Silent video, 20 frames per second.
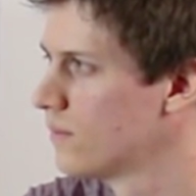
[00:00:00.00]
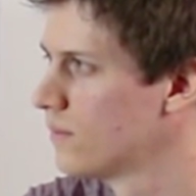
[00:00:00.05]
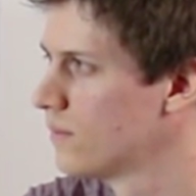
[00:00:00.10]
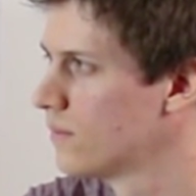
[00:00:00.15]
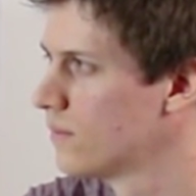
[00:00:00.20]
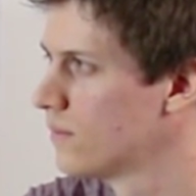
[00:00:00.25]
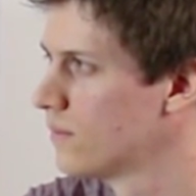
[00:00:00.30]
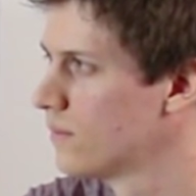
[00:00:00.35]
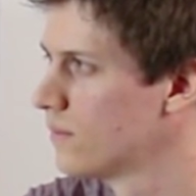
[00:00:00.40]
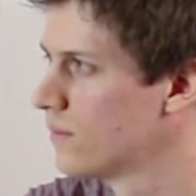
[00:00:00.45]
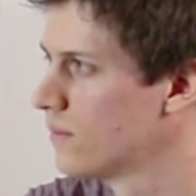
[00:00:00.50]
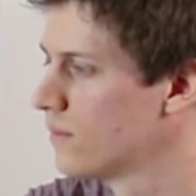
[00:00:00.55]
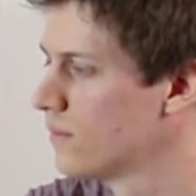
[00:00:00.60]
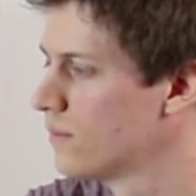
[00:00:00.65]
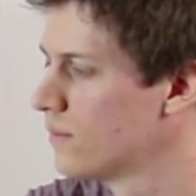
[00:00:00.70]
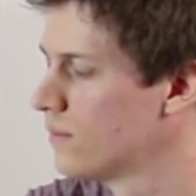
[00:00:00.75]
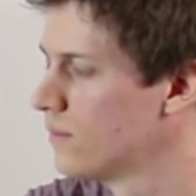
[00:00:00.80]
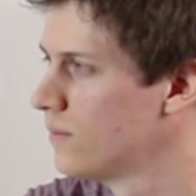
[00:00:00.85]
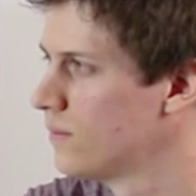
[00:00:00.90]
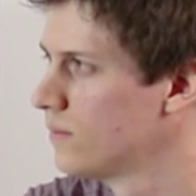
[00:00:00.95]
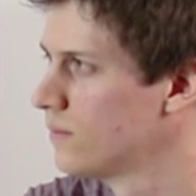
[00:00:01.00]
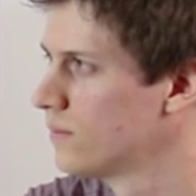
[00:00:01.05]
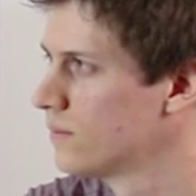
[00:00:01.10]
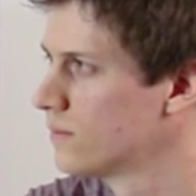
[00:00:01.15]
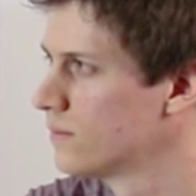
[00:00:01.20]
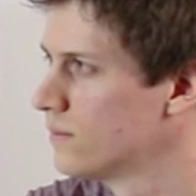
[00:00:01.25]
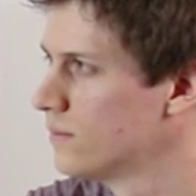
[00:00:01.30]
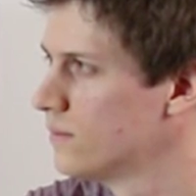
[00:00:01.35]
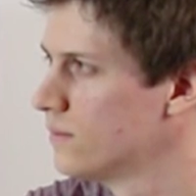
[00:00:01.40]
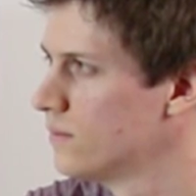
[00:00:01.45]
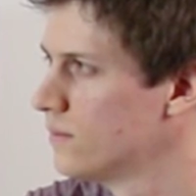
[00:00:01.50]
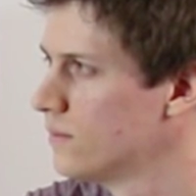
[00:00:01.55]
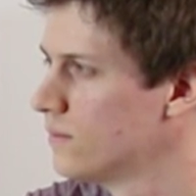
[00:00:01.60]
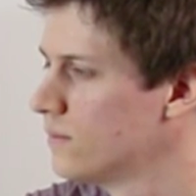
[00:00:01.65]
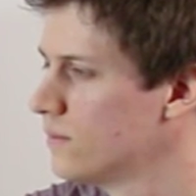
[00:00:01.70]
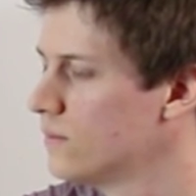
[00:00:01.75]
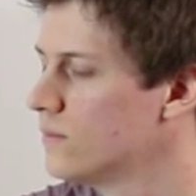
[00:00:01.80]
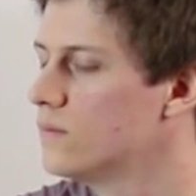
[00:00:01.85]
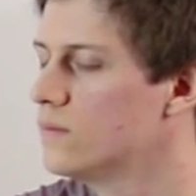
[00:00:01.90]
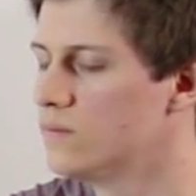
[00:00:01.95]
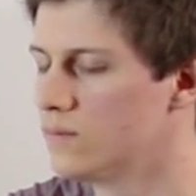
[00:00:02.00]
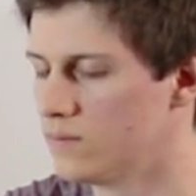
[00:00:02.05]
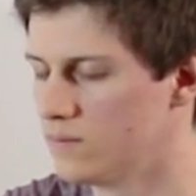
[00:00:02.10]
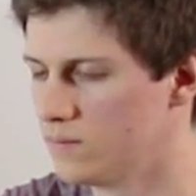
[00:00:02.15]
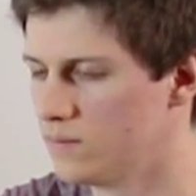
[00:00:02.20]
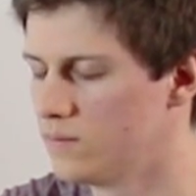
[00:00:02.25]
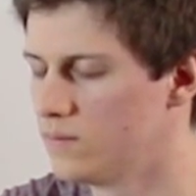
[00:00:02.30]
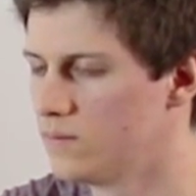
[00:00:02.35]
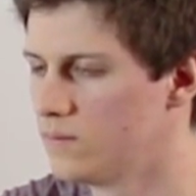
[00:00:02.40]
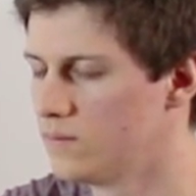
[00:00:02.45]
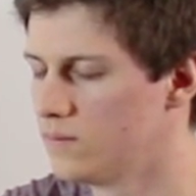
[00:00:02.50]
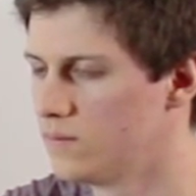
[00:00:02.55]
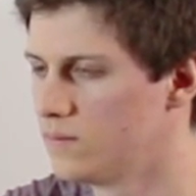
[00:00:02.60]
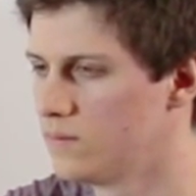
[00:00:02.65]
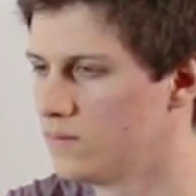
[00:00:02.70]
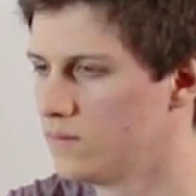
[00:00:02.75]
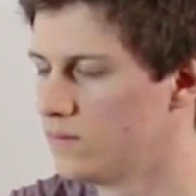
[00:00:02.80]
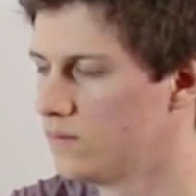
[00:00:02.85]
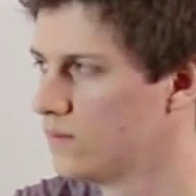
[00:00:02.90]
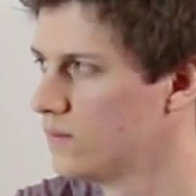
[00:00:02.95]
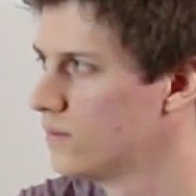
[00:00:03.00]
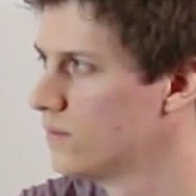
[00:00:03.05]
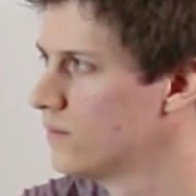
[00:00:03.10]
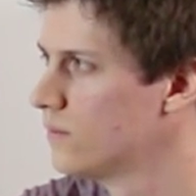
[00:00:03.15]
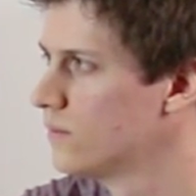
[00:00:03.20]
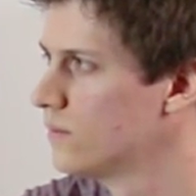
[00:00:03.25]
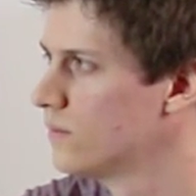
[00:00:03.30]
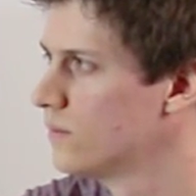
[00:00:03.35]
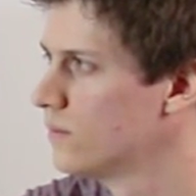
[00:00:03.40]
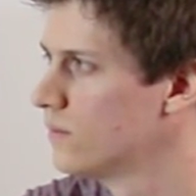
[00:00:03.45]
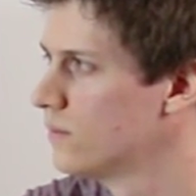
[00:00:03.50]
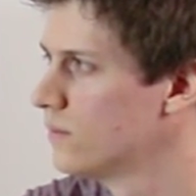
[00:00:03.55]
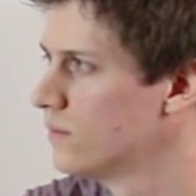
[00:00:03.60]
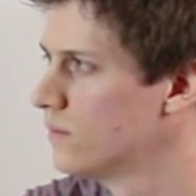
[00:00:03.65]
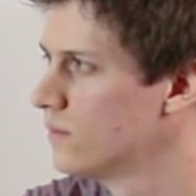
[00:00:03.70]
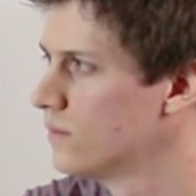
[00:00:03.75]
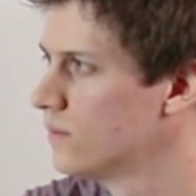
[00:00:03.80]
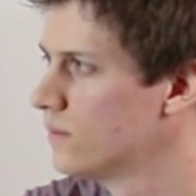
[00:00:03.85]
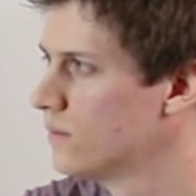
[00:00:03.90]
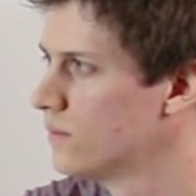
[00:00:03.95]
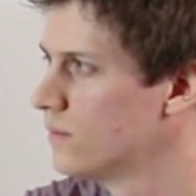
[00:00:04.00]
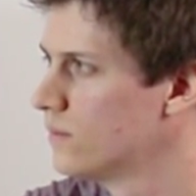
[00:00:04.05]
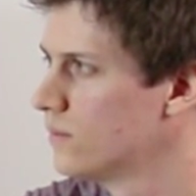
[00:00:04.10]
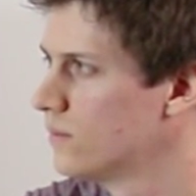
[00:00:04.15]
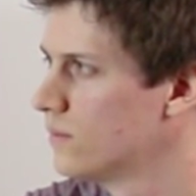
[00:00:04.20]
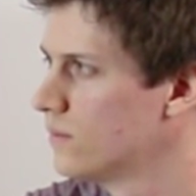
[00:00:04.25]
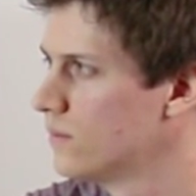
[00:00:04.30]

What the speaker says: (silent)